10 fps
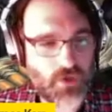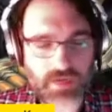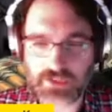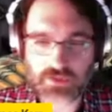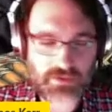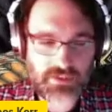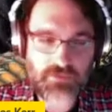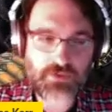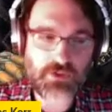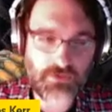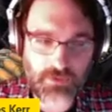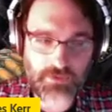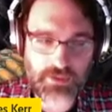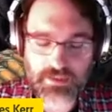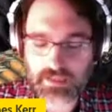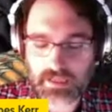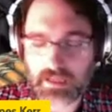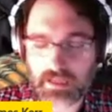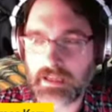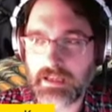okay, so we'll see if you can remember this
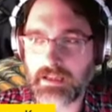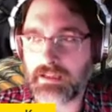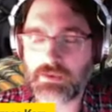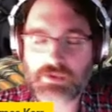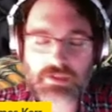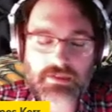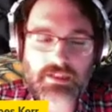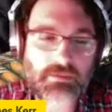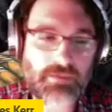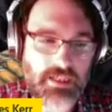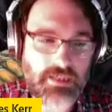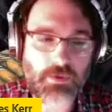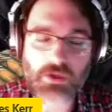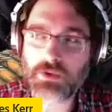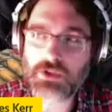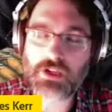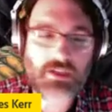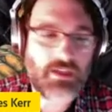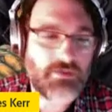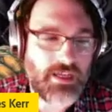scene. There was a scene in Bloodsport where
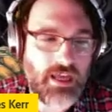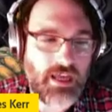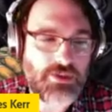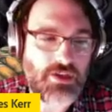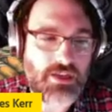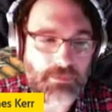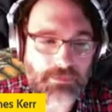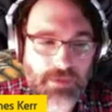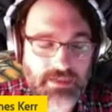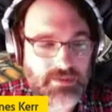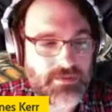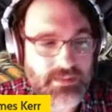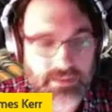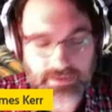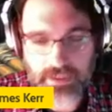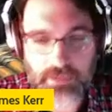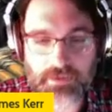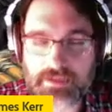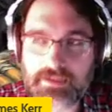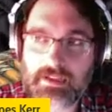Jean Claude Van Damme is on the bus. He's on the
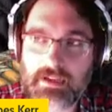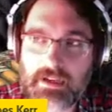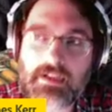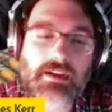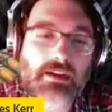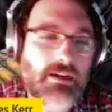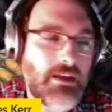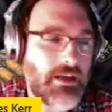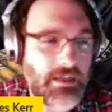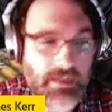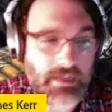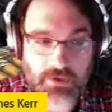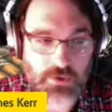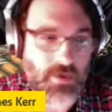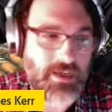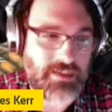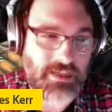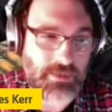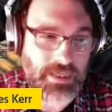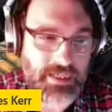bus in Hong Kong. God knows why he's
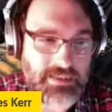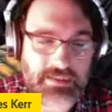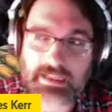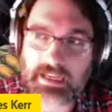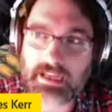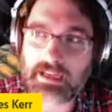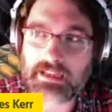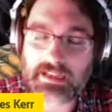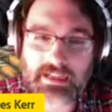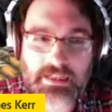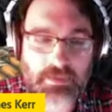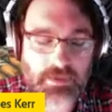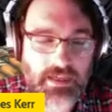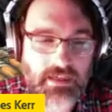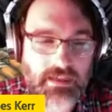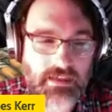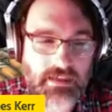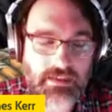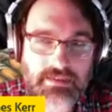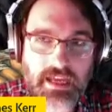on the bus, and uh, it's playing
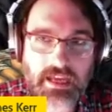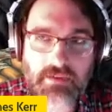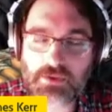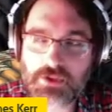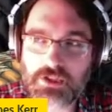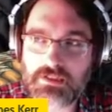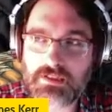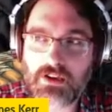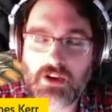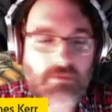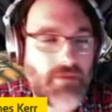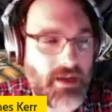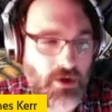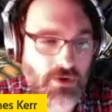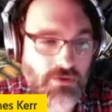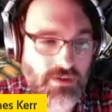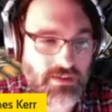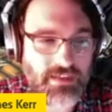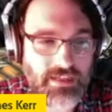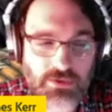Stan Bush's "On My Own,"
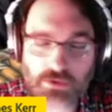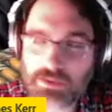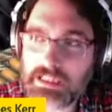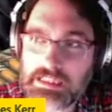like a dorky